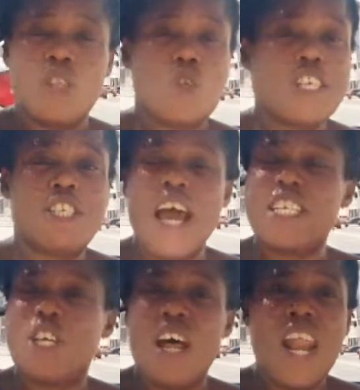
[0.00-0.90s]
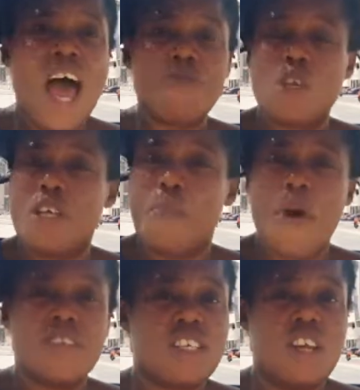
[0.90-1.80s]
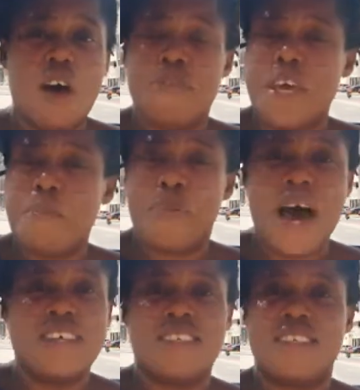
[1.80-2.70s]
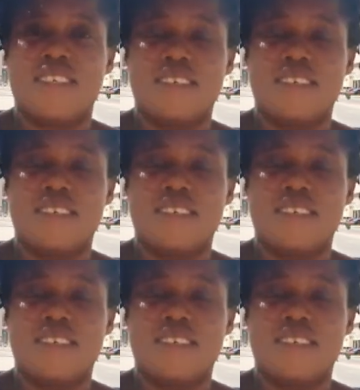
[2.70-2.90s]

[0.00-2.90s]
to change your life to the person of impact.